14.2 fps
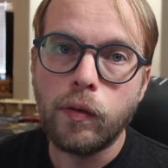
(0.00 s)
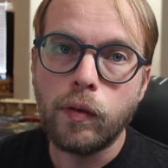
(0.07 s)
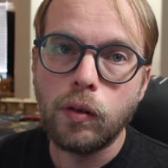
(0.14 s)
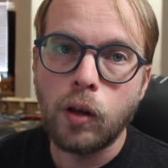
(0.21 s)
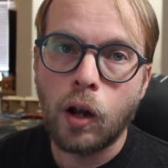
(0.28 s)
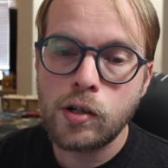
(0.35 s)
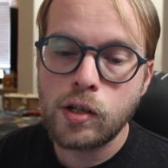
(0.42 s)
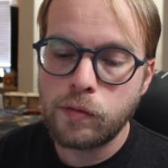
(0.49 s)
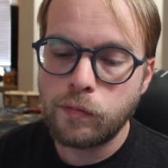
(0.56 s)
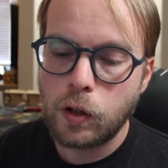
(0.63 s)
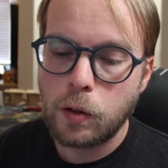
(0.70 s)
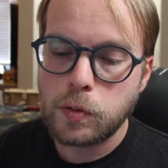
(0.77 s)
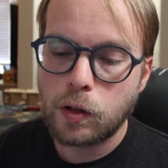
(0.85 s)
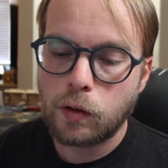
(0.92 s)
large
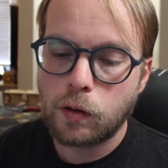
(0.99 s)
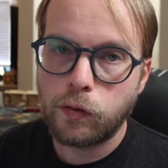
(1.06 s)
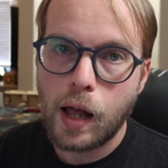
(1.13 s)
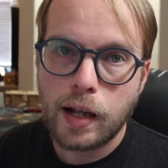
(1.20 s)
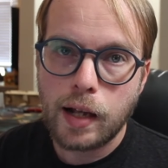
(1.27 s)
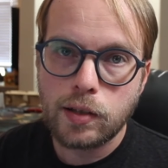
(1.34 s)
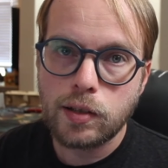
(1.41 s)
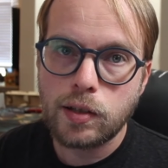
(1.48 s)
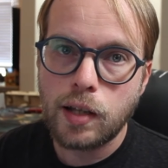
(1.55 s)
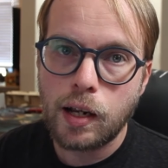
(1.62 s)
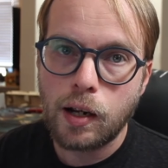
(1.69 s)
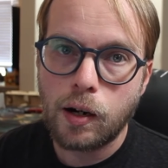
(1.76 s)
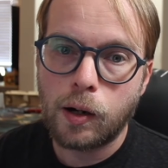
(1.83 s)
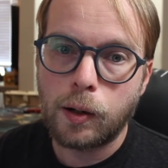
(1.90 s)
envelopes or flats,
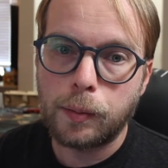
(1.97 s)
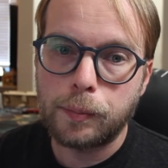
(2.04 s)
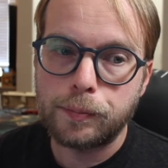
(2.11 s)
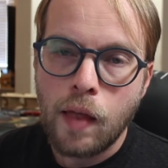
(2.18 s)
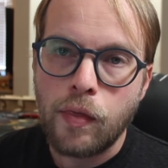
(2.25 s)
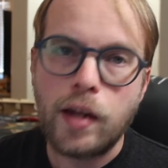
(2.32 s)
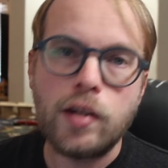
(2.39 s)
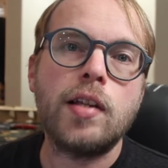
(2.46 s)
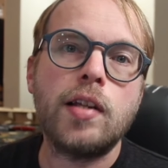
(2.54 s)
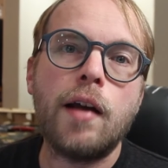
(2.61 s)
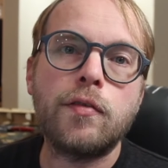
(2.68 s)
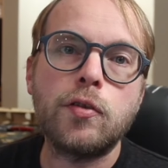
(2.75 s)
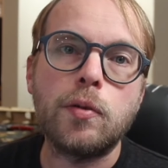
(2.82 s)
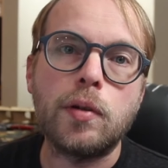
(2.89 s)
they just have to